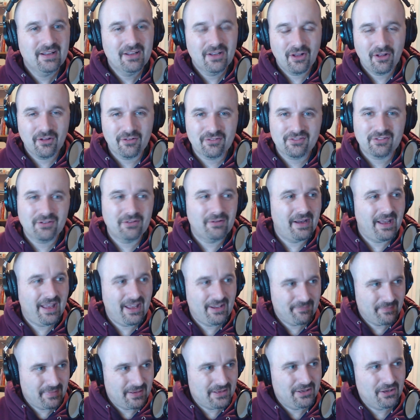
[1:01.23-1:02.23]
Also, I
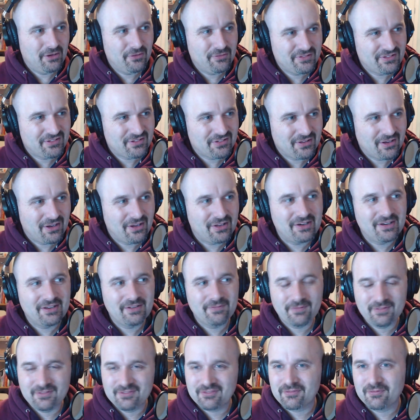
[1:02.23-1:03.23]
have my notes on a
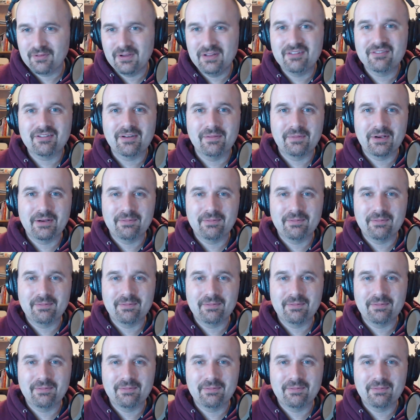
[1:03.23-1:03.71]
different screen, so I'm going to